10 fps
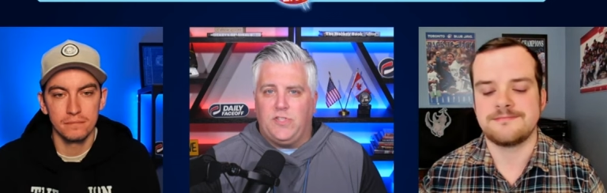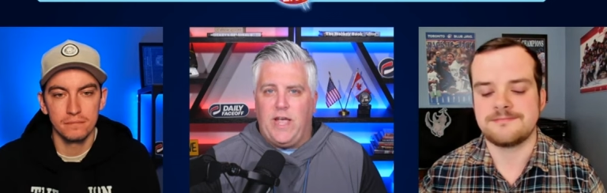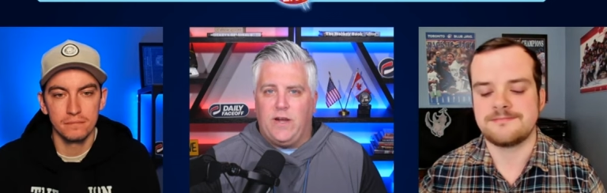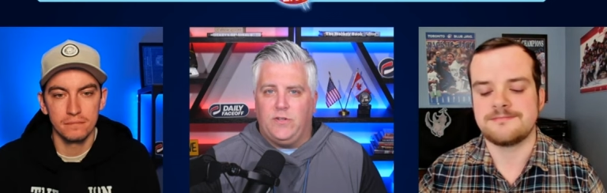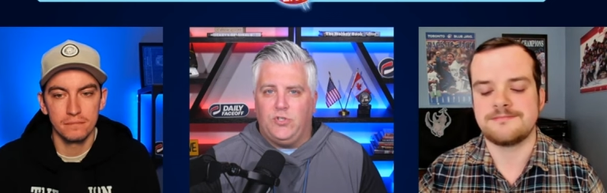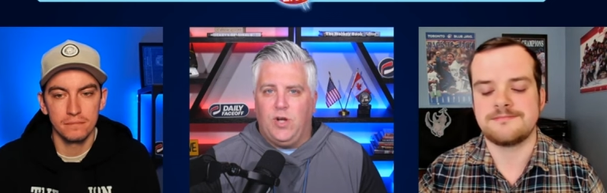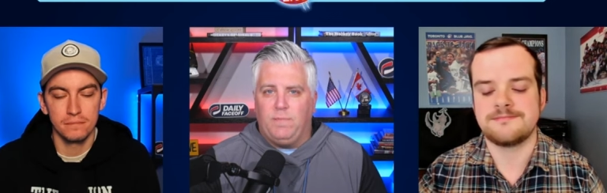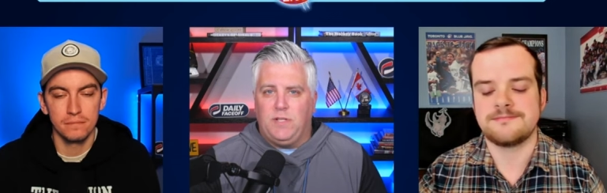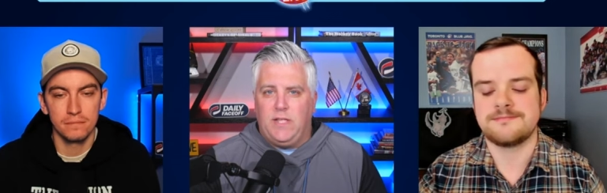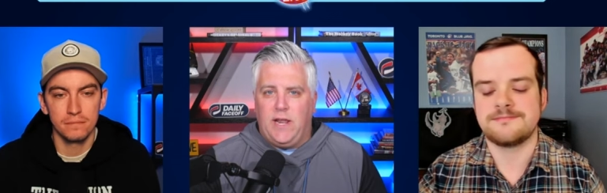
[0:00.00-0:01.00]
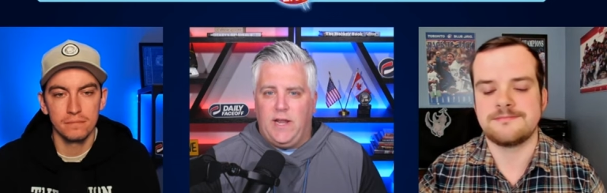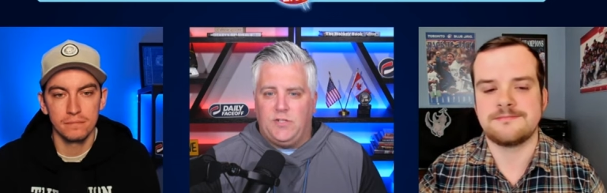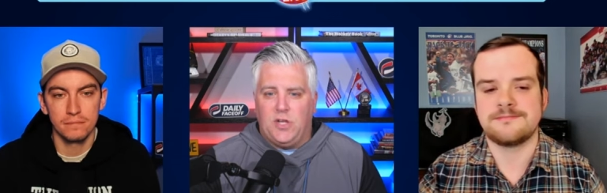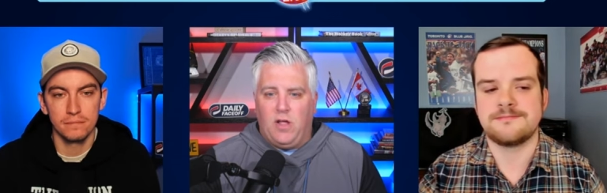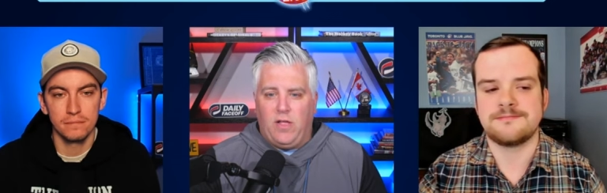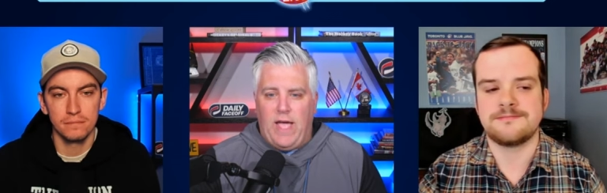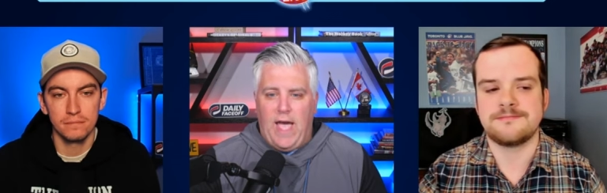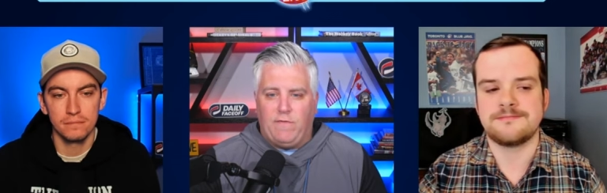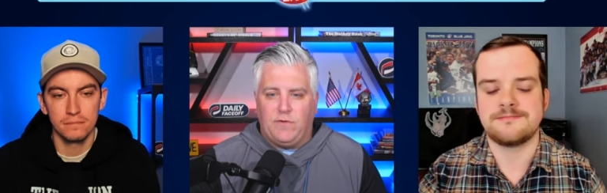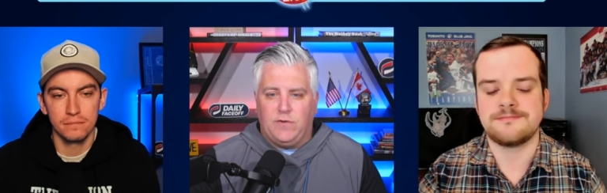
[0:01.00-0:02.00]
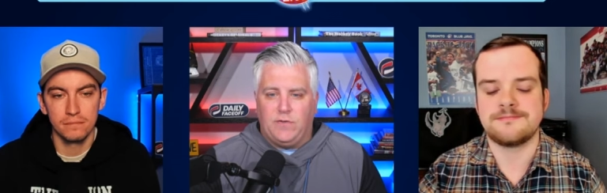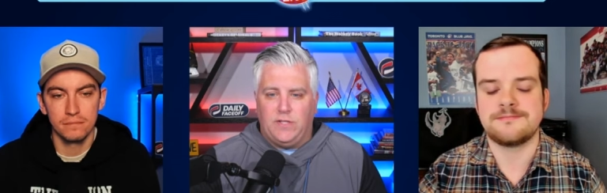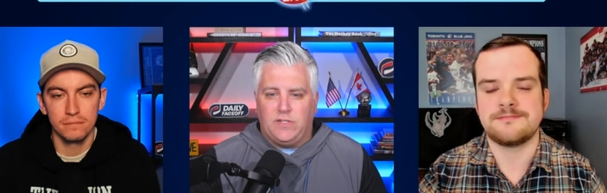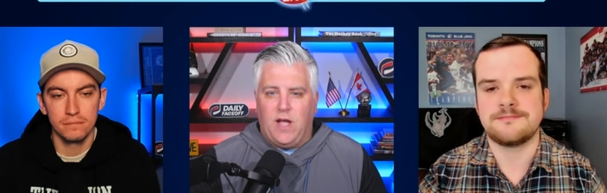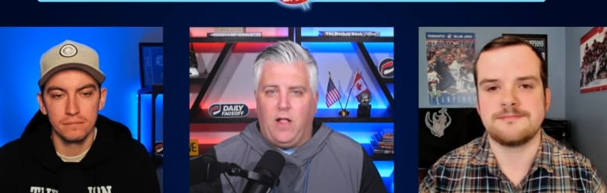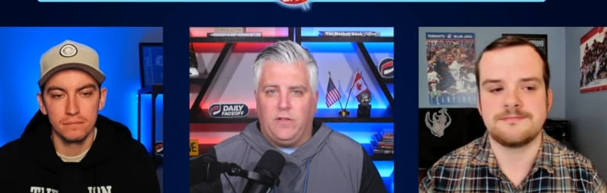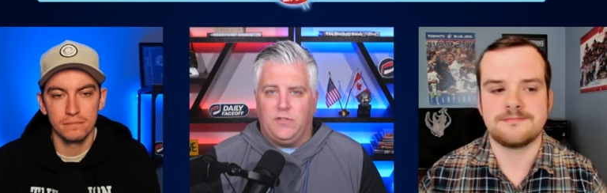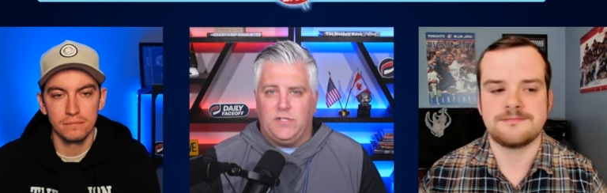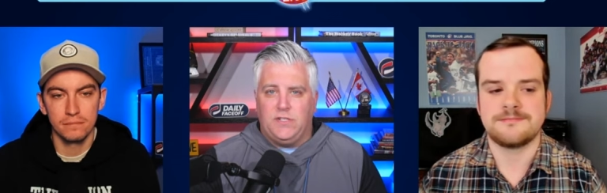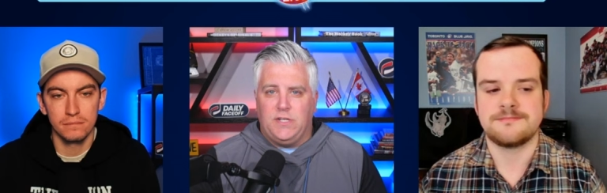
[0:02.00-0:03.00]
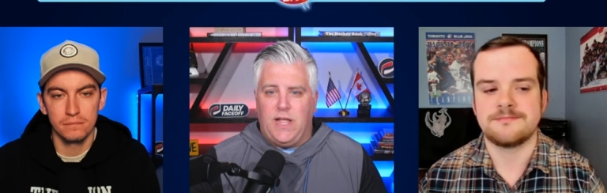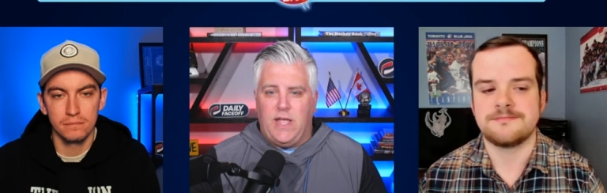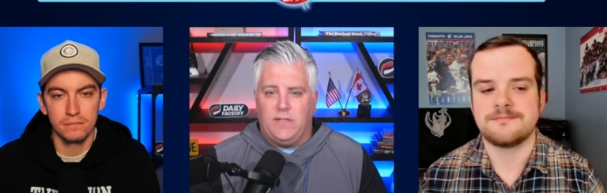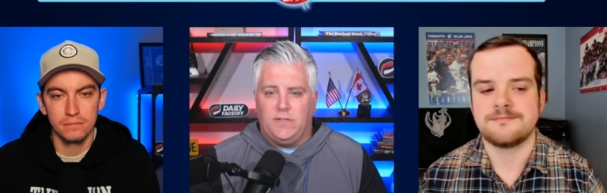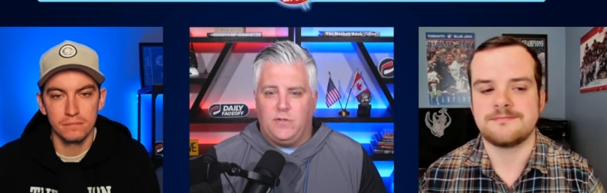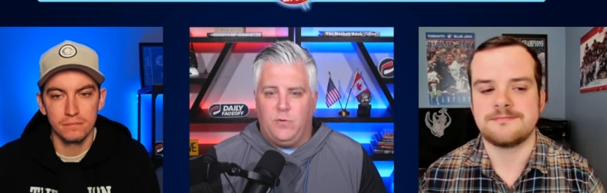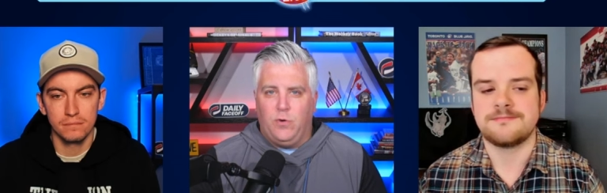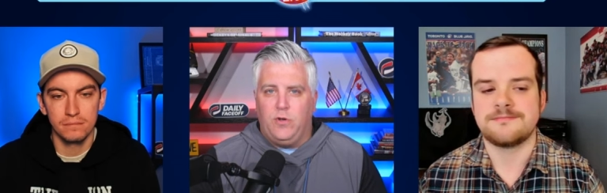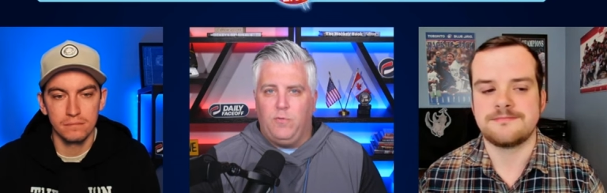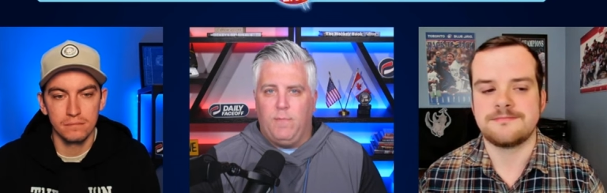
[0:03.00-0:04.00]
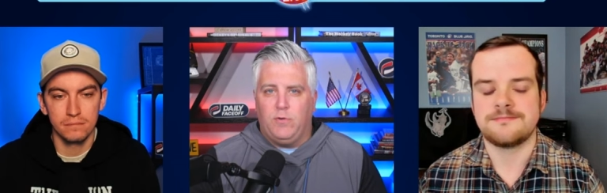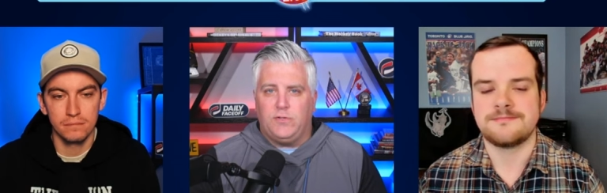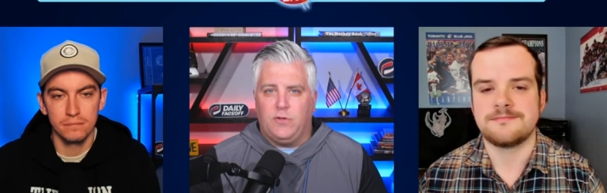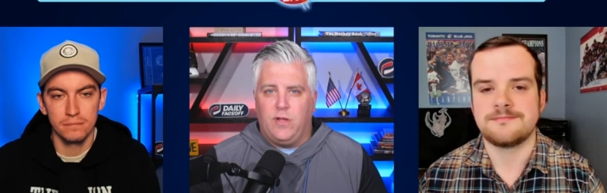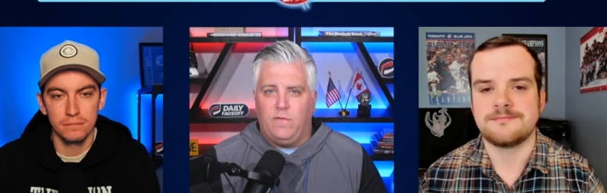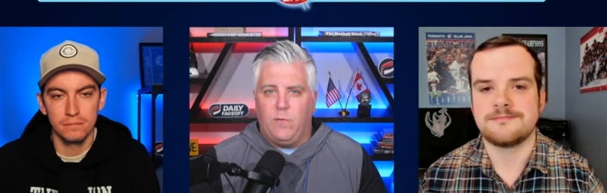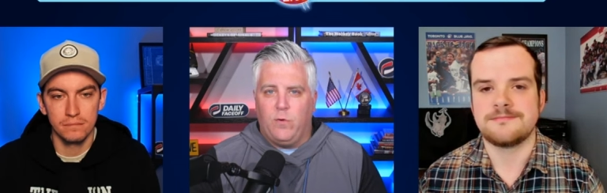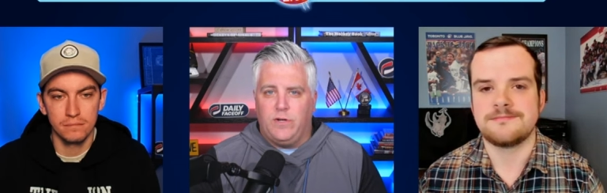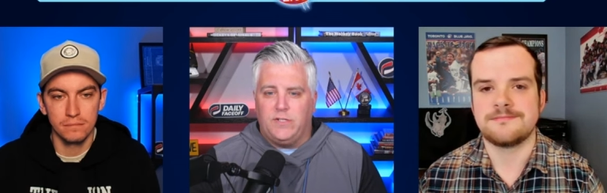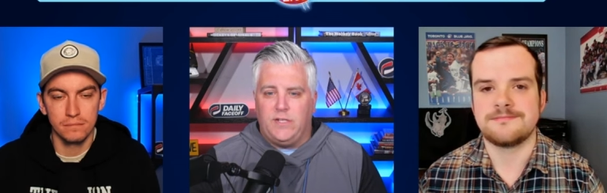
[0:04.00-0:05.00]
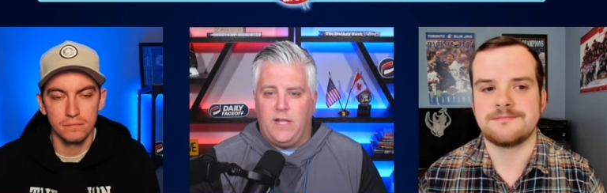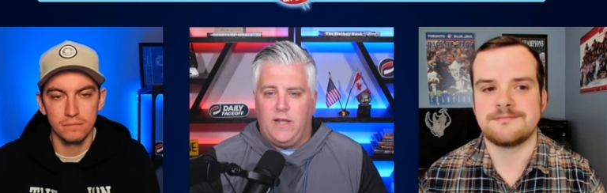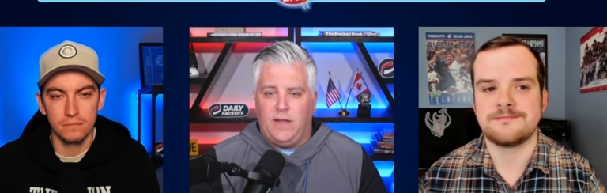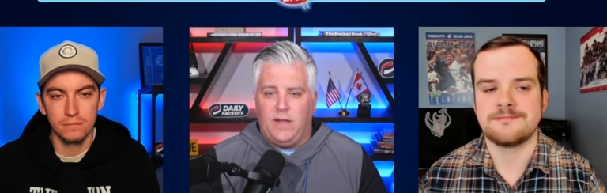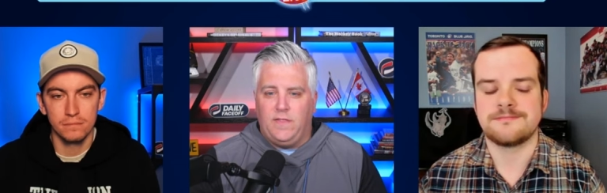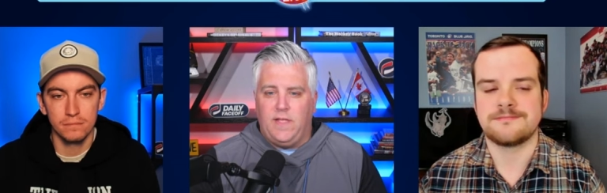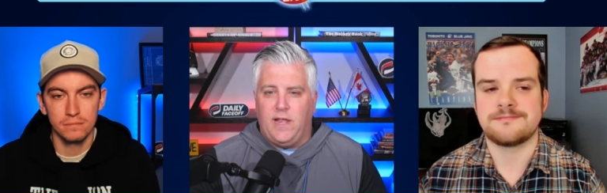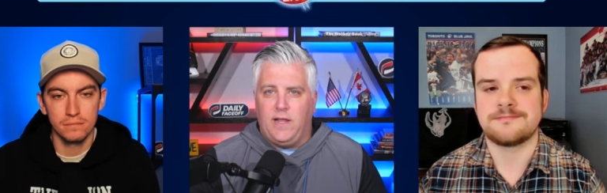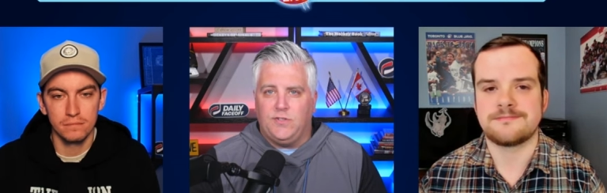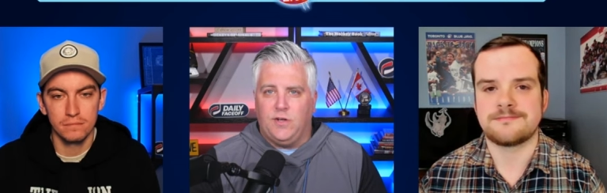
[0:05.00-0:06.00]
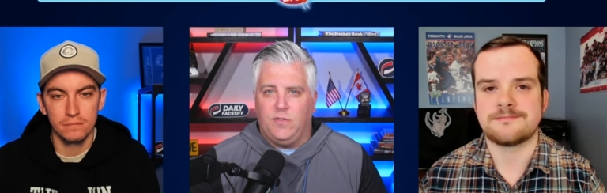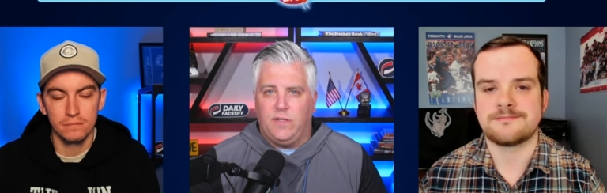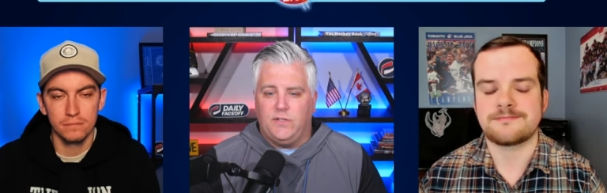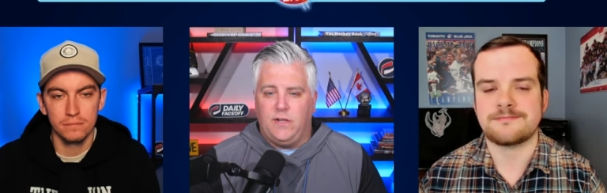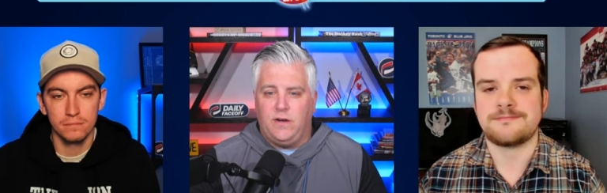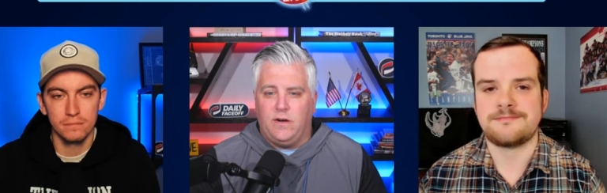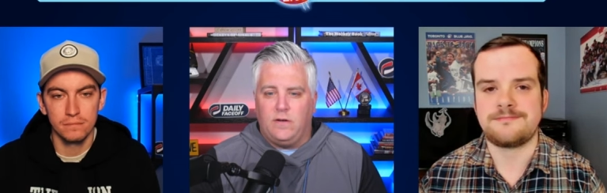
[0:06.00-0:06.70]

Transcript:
Speaker 1: that could jump to the NHL after this college season ends, who are you most looking forward to seeing in the NHL this year?